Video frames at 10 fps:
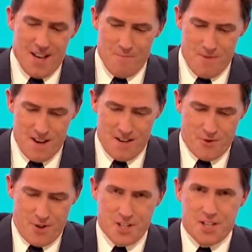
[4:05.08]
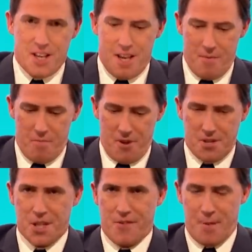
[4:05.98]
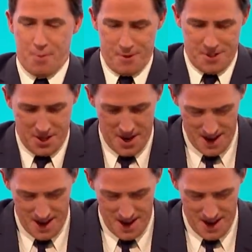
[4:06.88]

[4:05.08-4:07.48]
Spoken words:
My trusty box of apples.